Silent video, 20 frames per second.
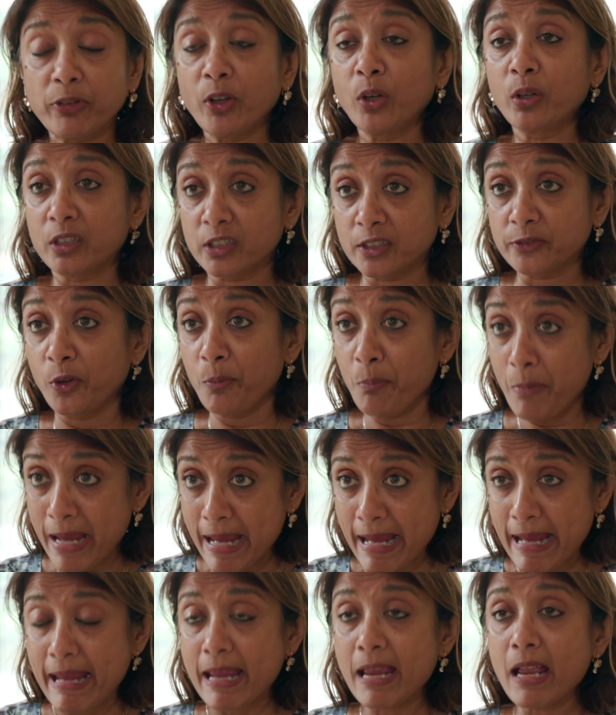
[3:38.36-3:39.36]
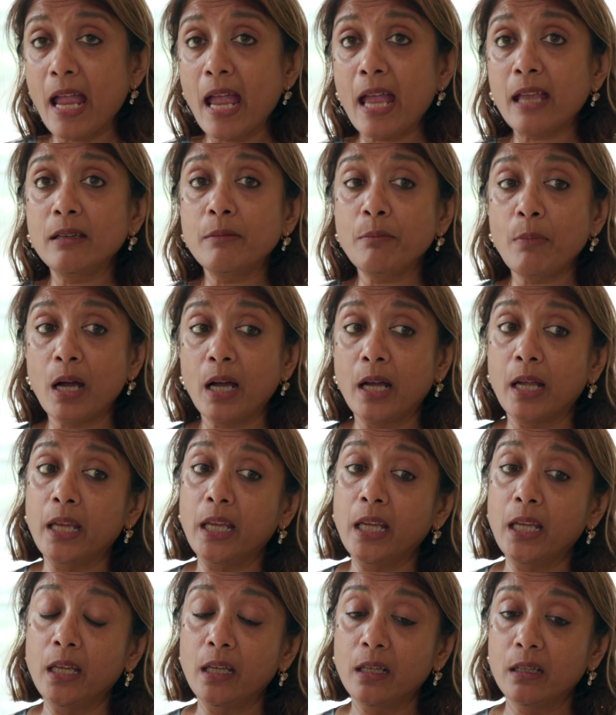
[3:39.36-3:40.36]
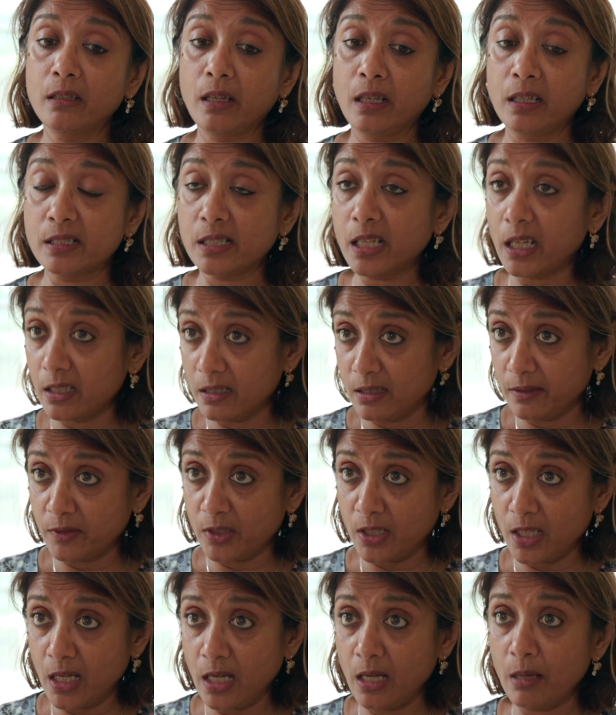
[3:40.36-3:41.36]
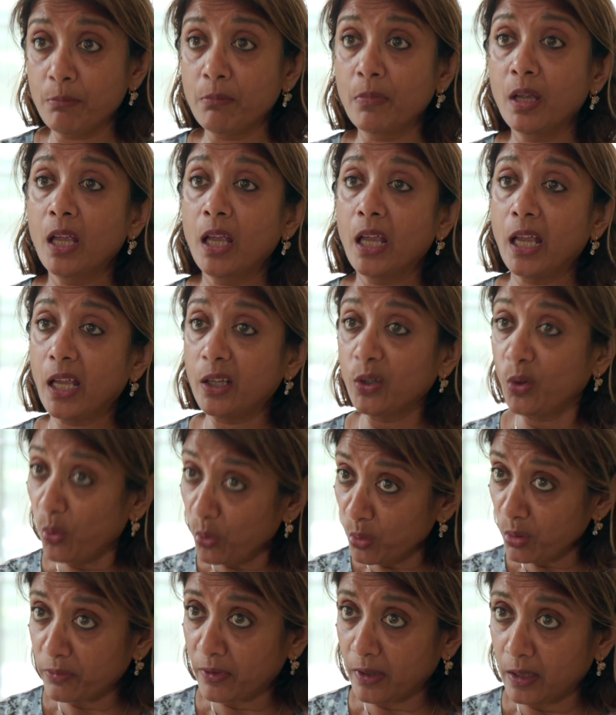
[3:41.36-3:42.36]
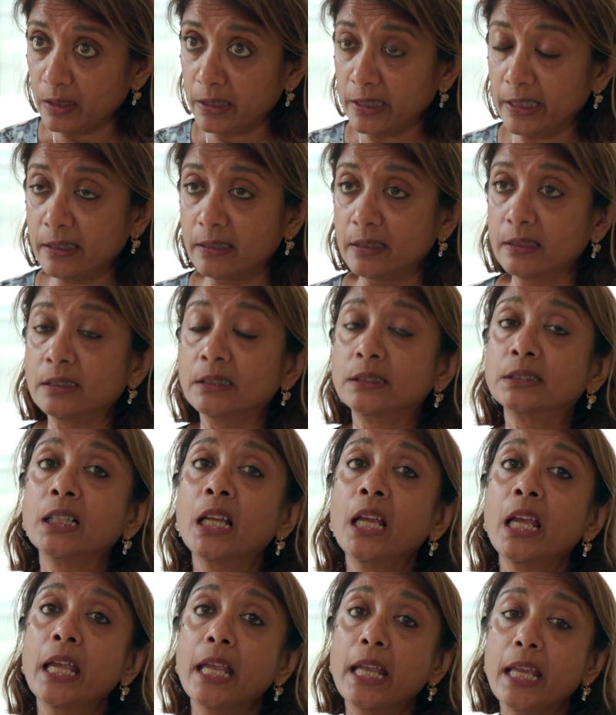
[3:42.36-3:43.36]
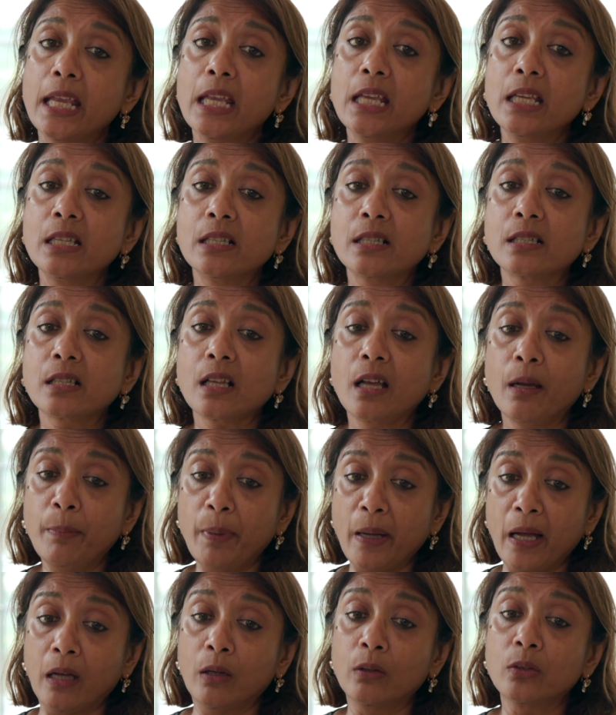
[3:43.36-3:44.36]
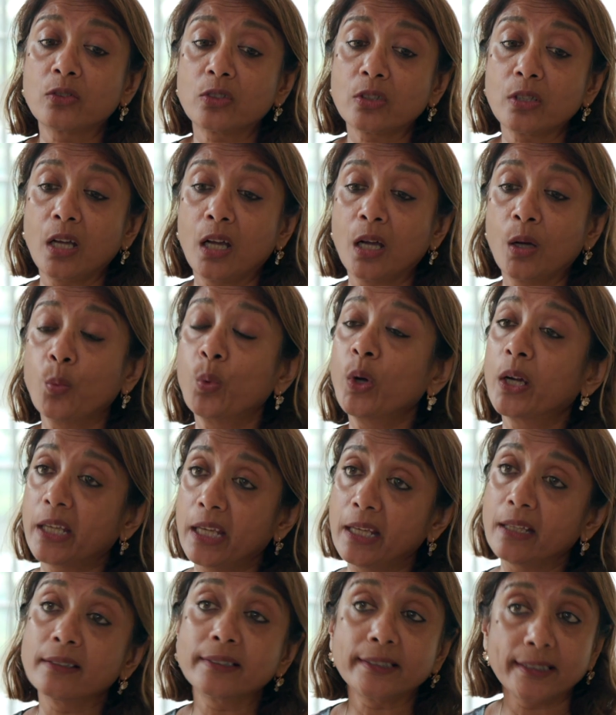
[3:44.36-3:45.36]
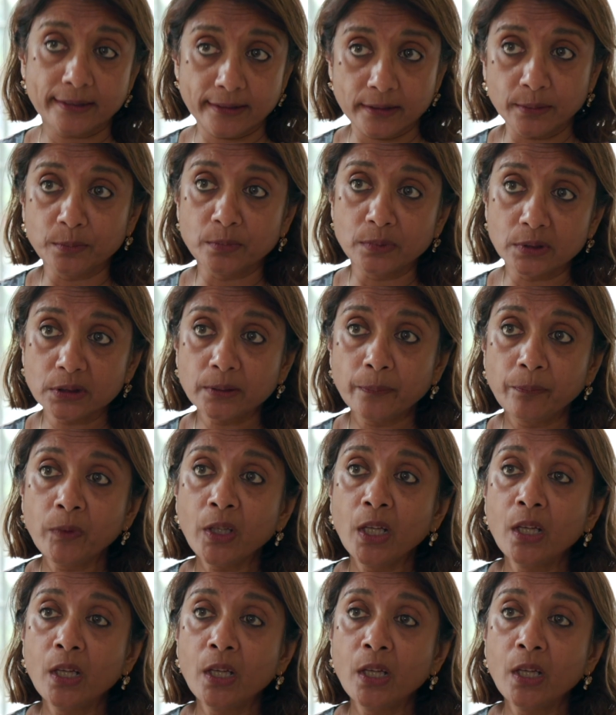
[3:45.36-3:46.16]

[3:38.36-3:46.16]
focus for me and my executive team and all of our leaders is about working in systems.